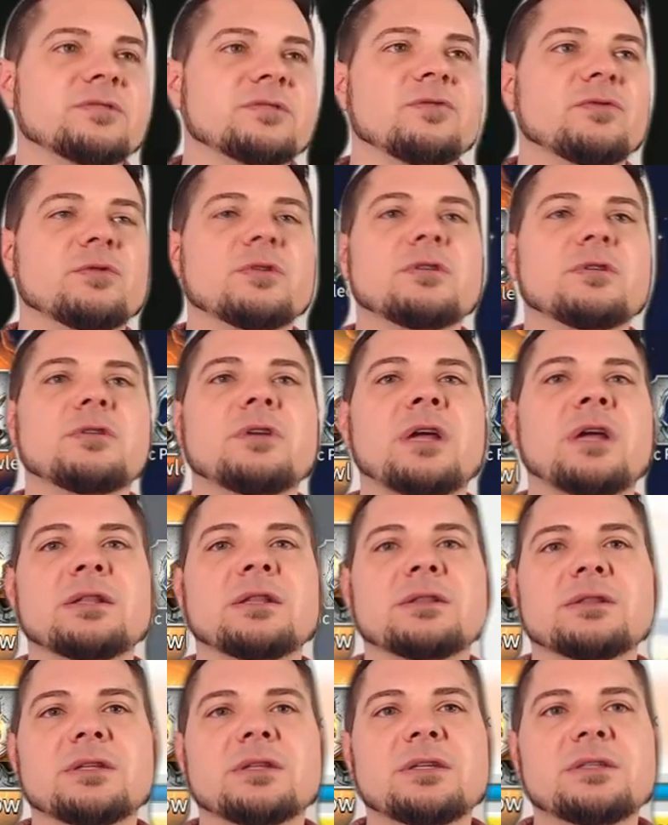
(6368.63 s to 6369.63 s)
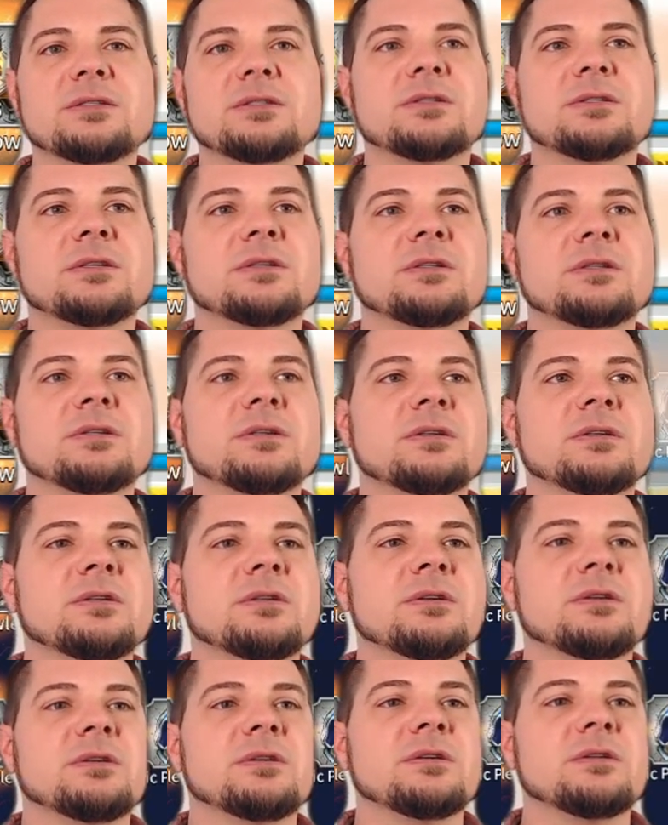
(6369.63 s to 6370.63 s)
Order at least
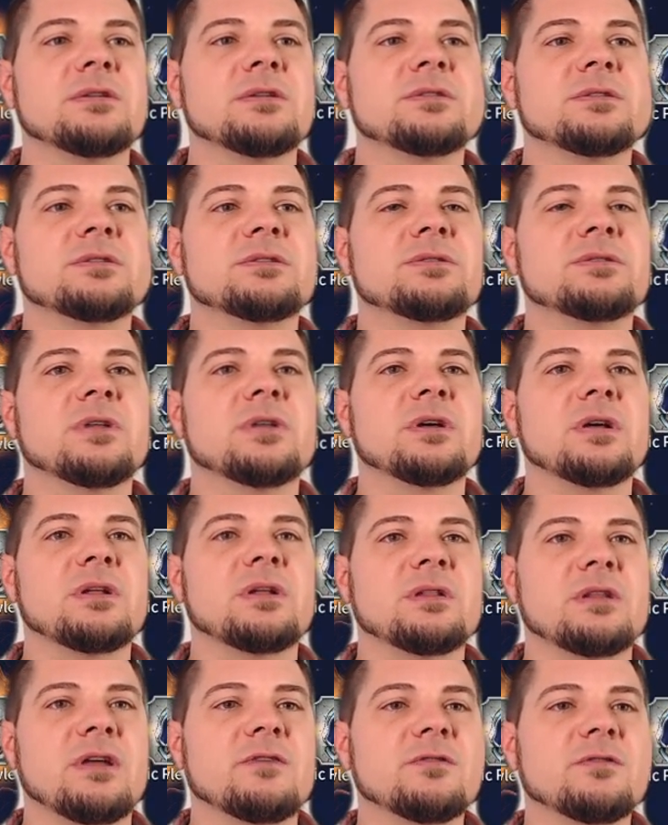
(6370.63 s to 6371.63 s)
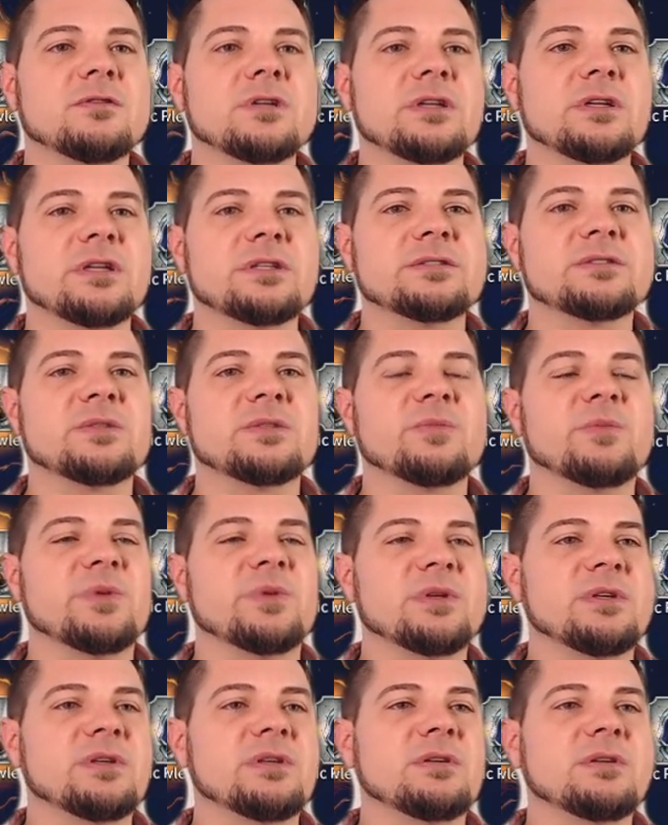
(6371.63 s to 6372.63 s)
to the level it needs to
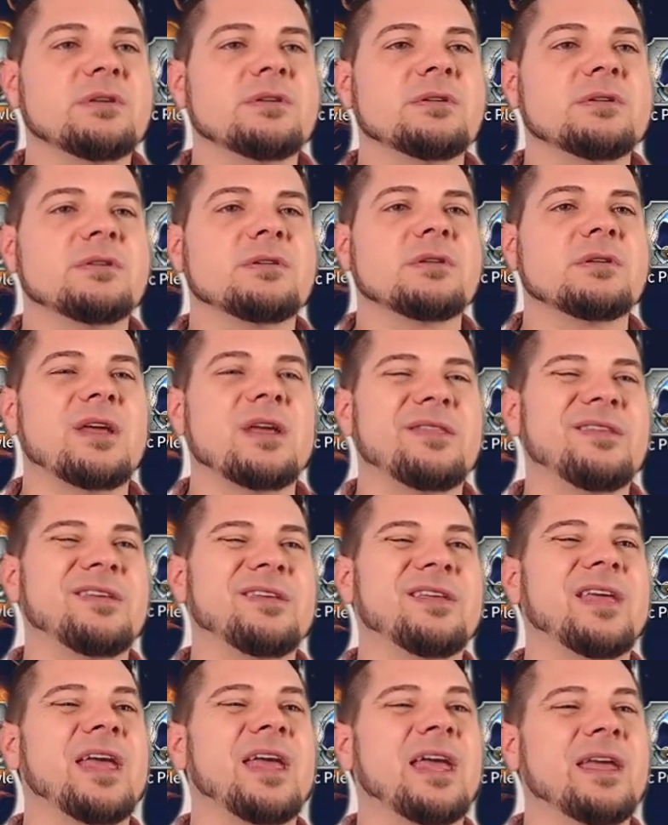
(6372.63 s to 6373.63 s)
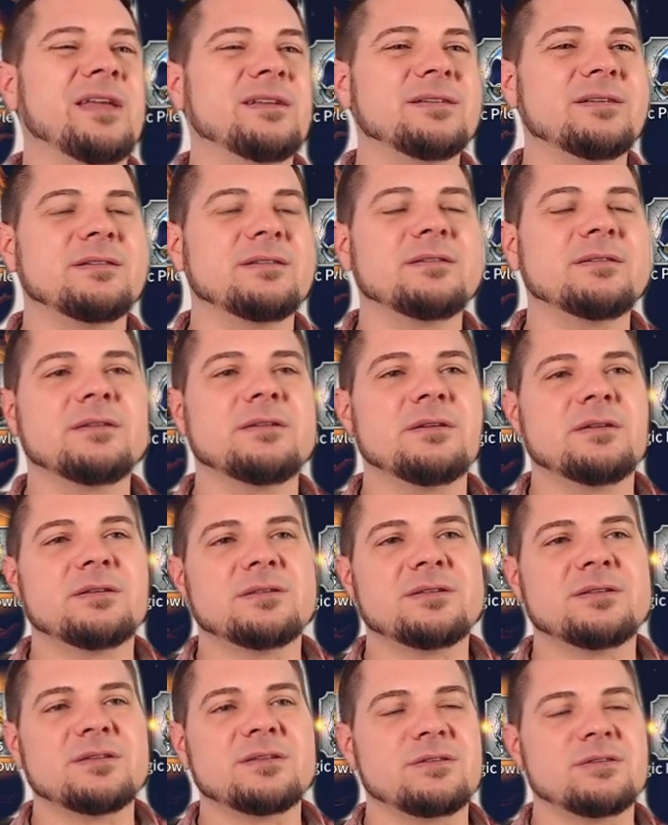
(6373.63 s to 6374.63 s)
be. I think 8
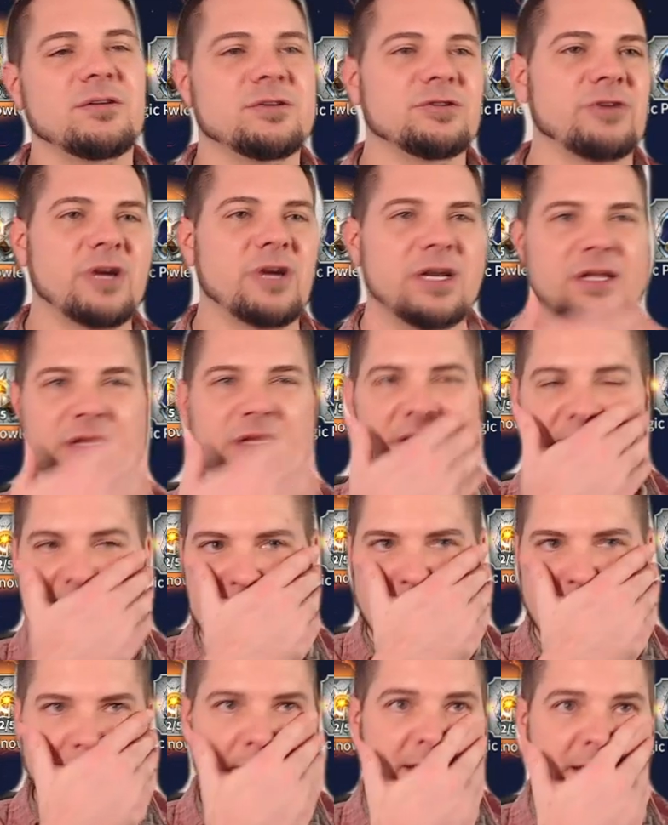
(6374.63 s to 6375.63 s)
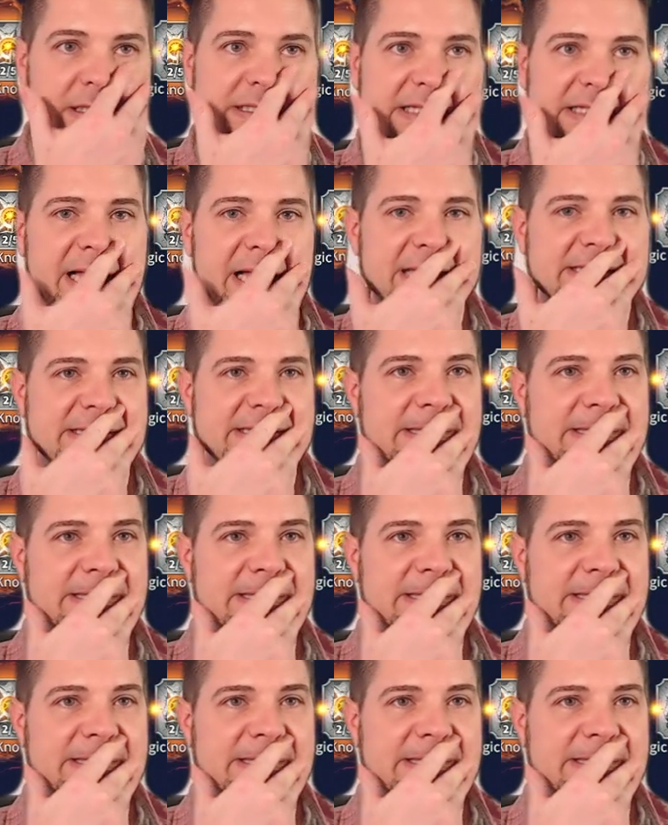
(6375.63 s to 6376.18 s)
to start training these guys.